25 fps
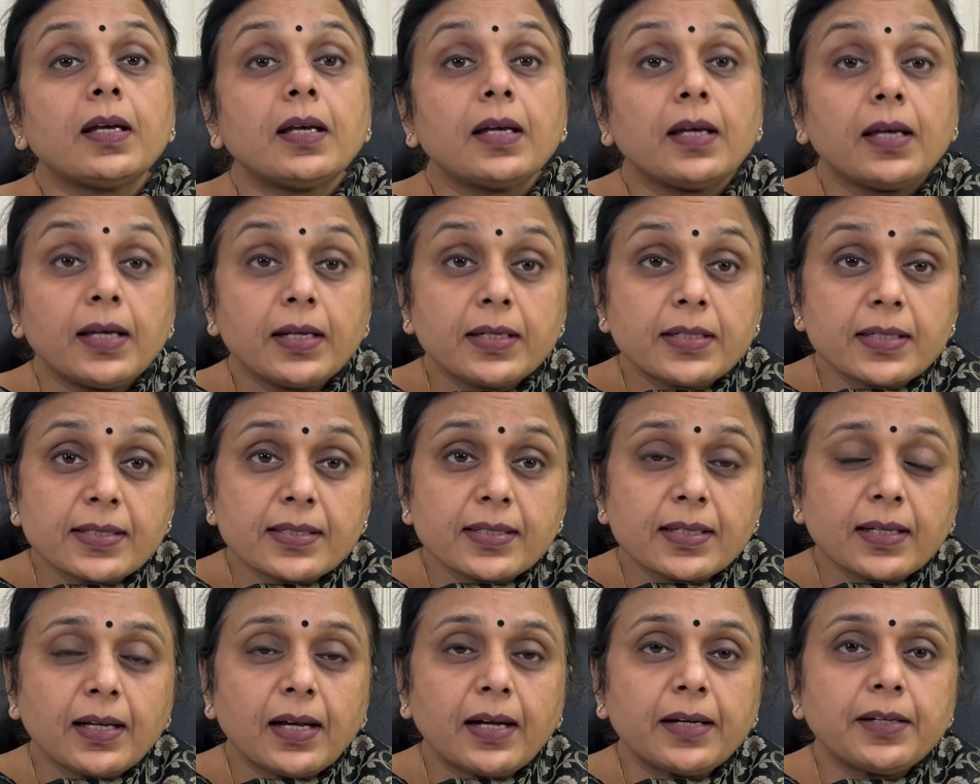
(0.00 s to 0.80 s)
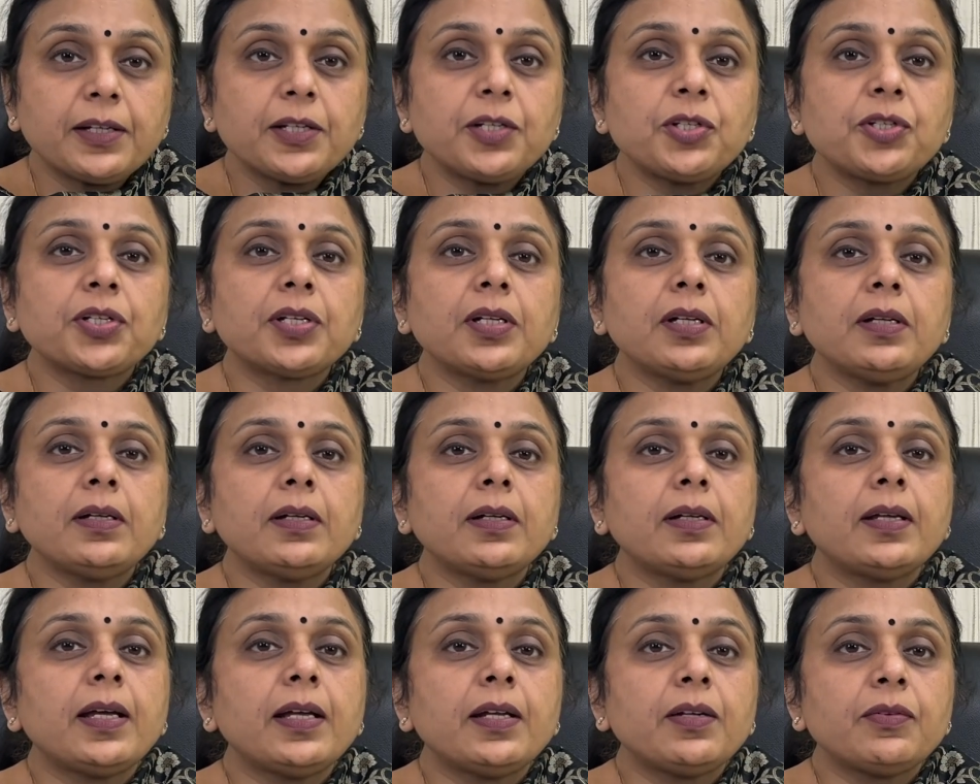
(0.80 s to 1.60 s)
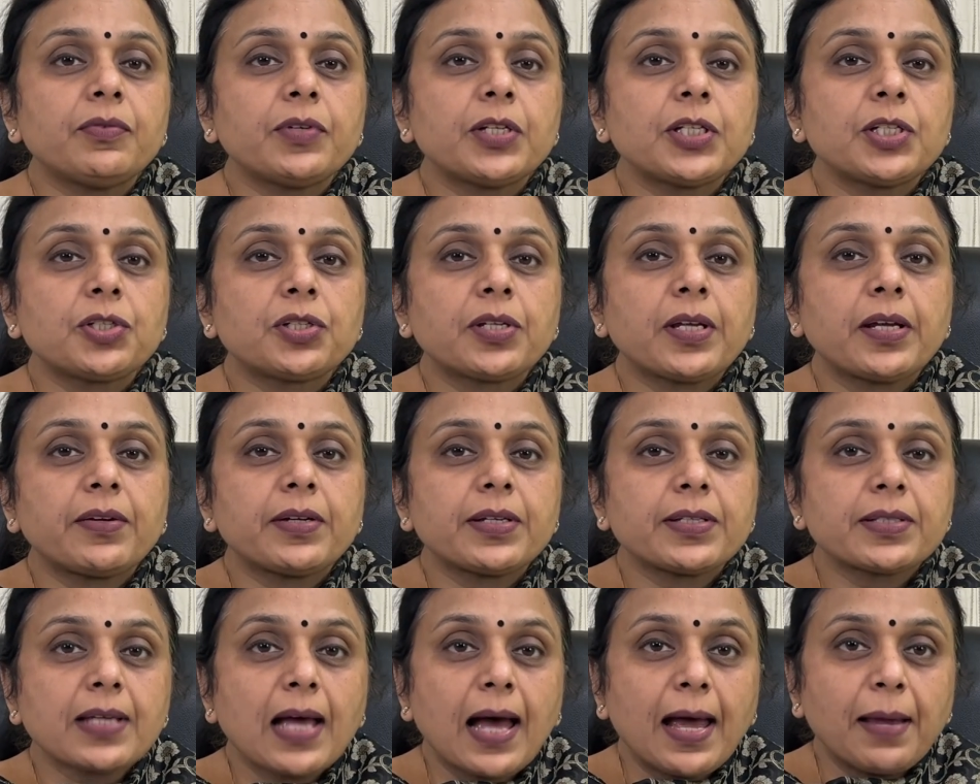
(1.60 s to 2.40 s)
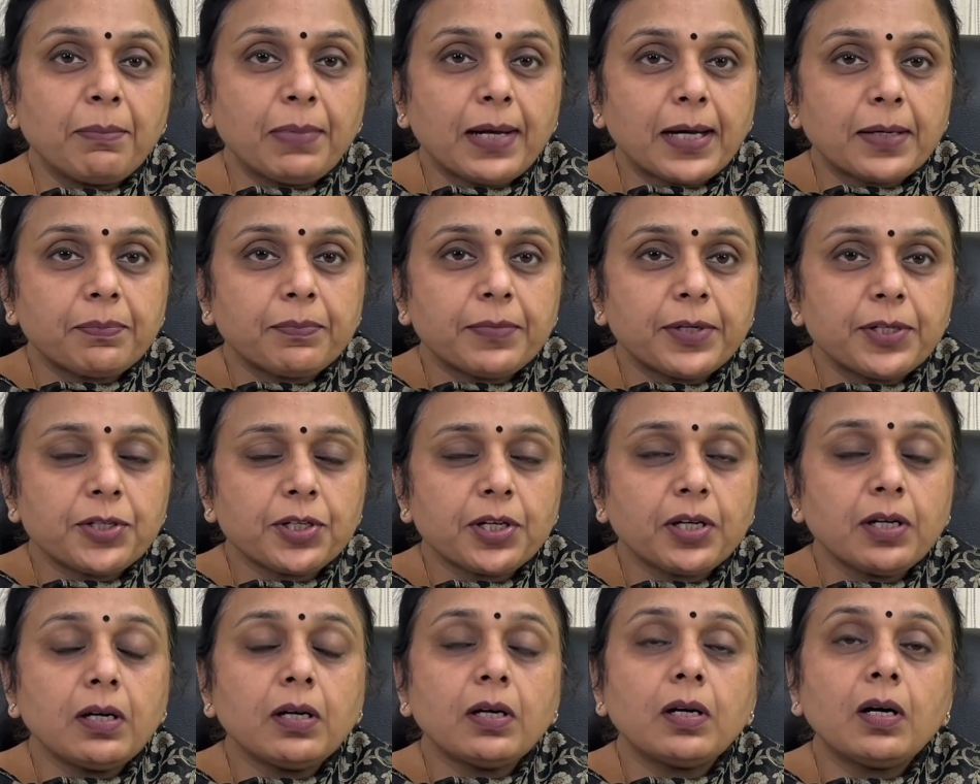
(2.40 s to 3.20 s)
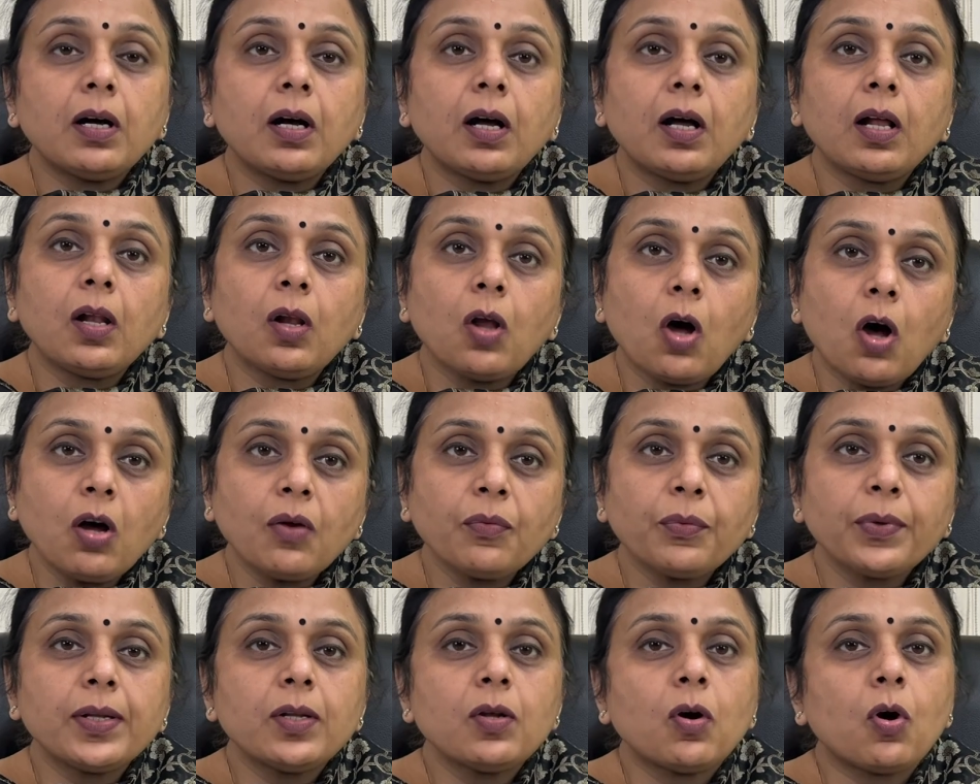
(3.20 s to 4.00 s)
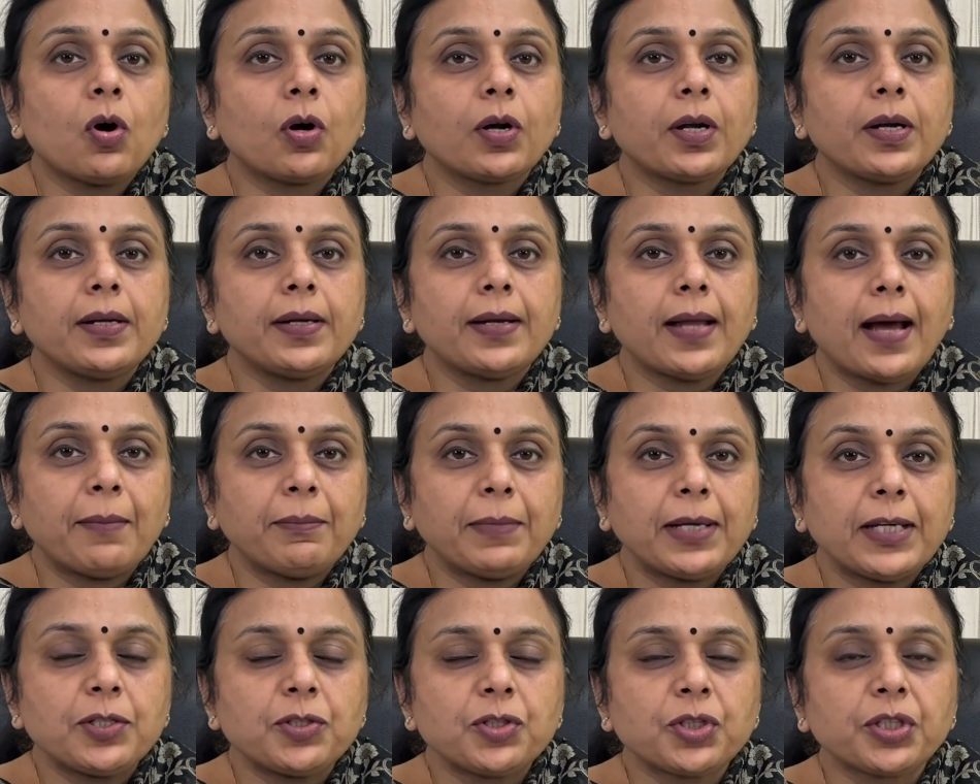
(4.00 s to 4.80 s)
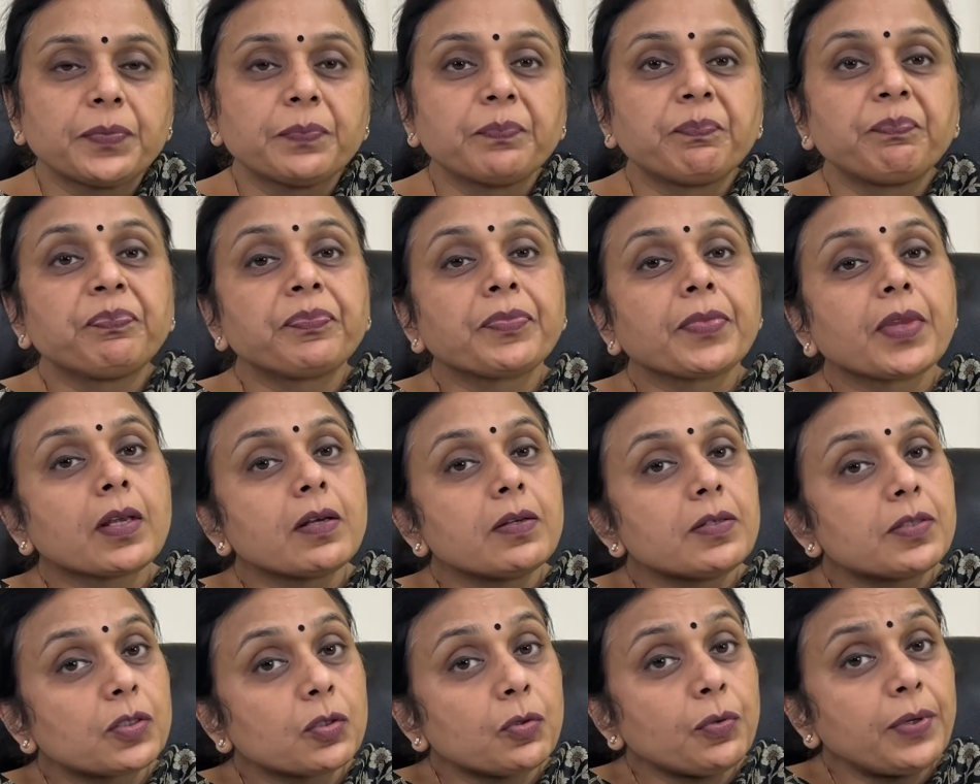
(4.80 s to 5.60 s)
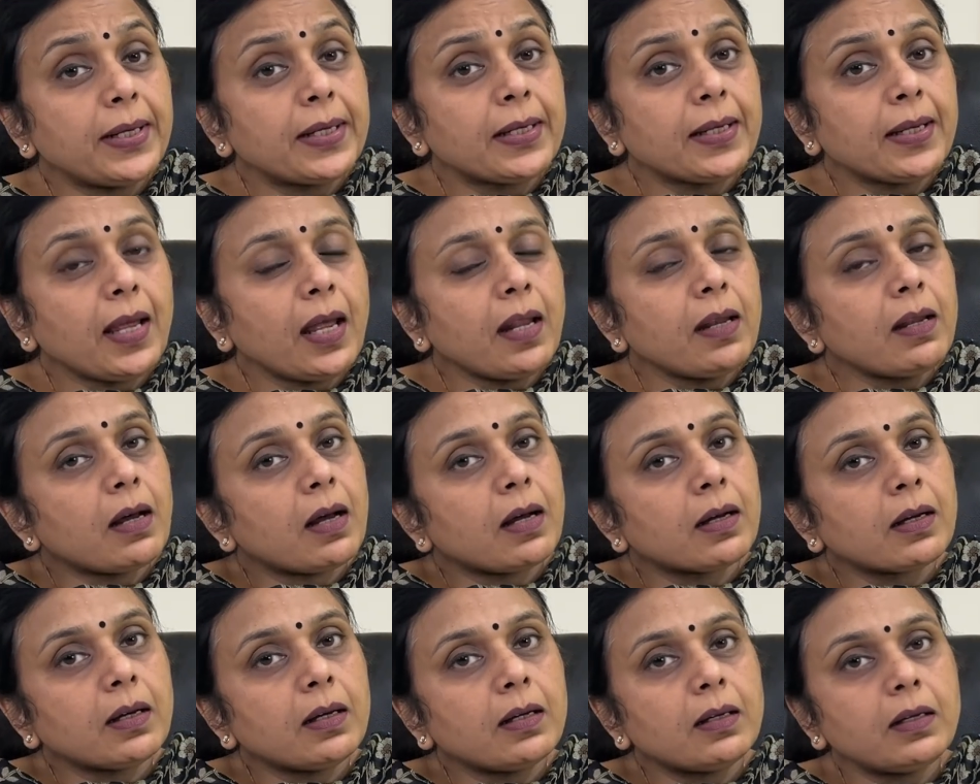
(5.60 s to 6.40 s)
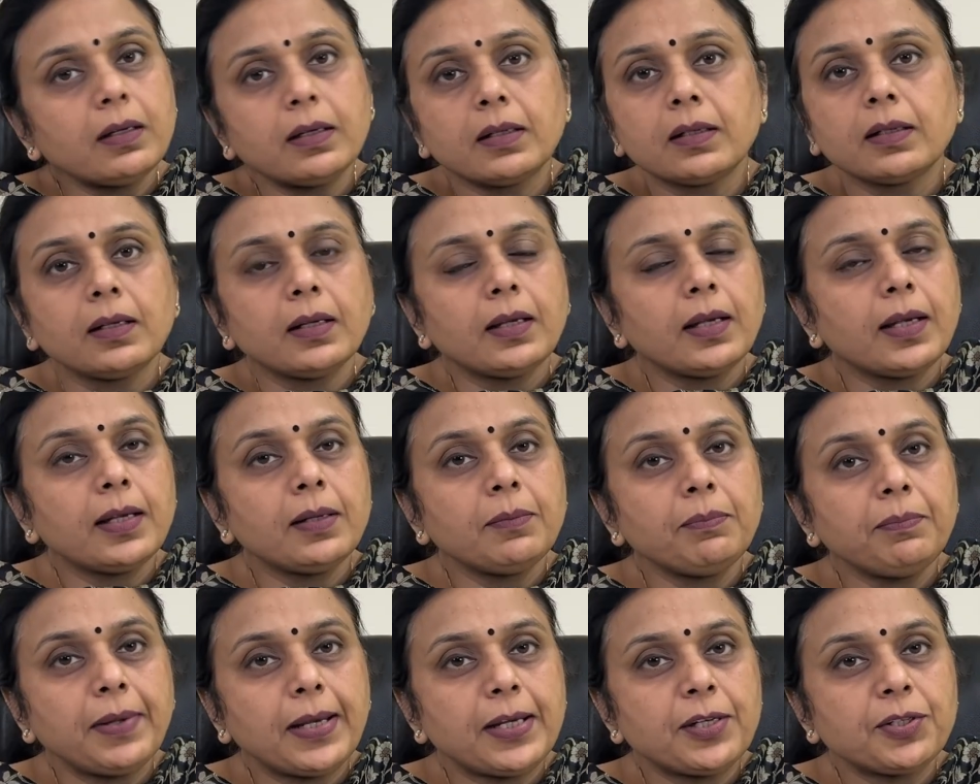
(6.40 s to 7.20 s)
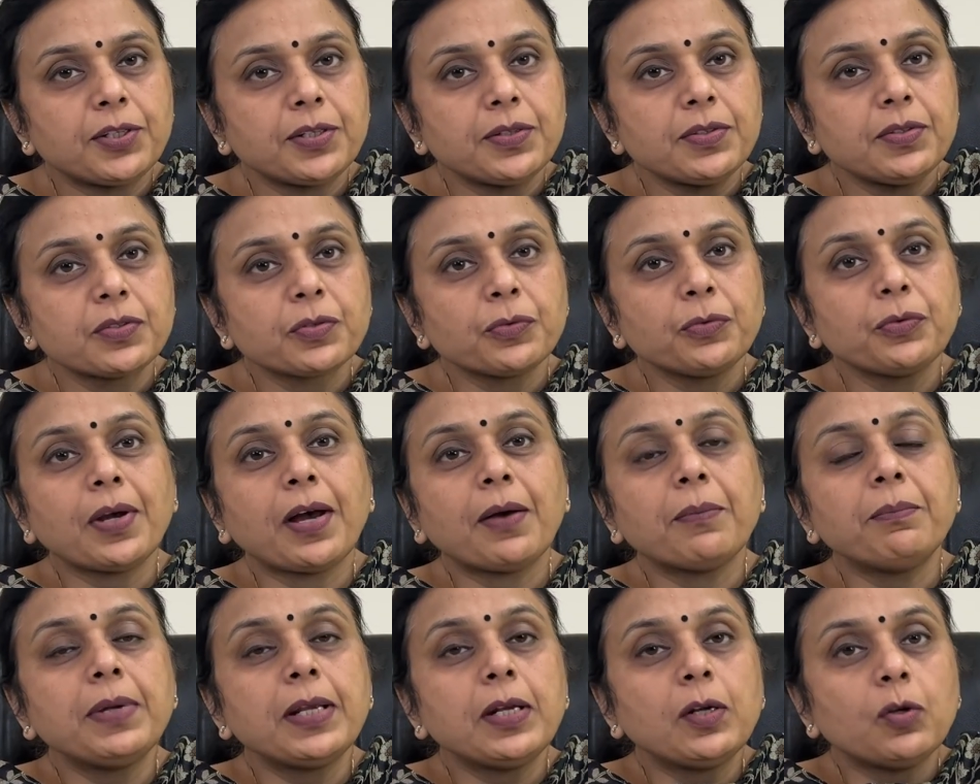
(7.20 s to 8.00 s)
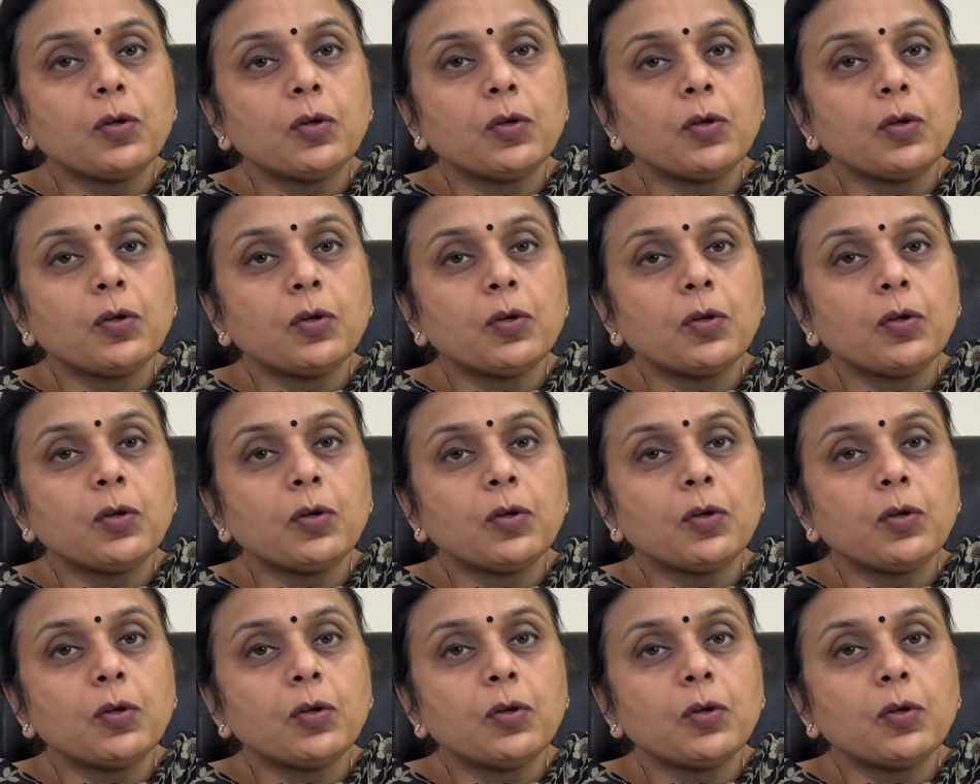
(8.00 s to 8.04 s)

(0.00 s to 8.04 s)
It is a condition in which there is high blood pressure along with organ damage. So it can occur in patients who have been